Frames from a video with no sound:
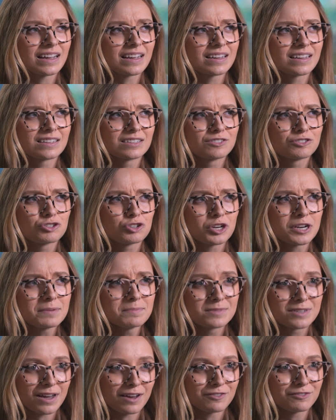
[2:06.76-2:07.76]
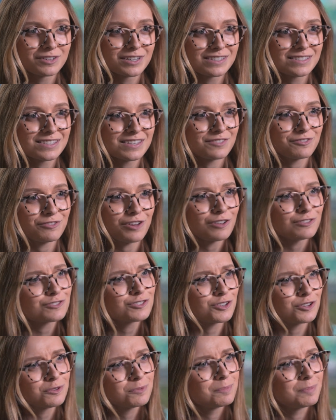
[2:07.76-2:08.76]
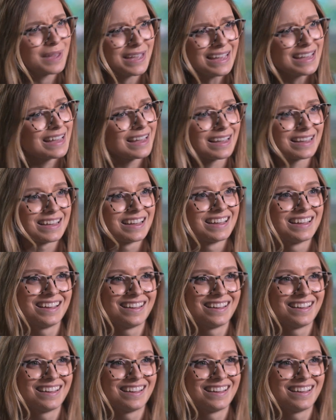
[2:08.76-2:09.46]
I had dreamed of because it felt too big.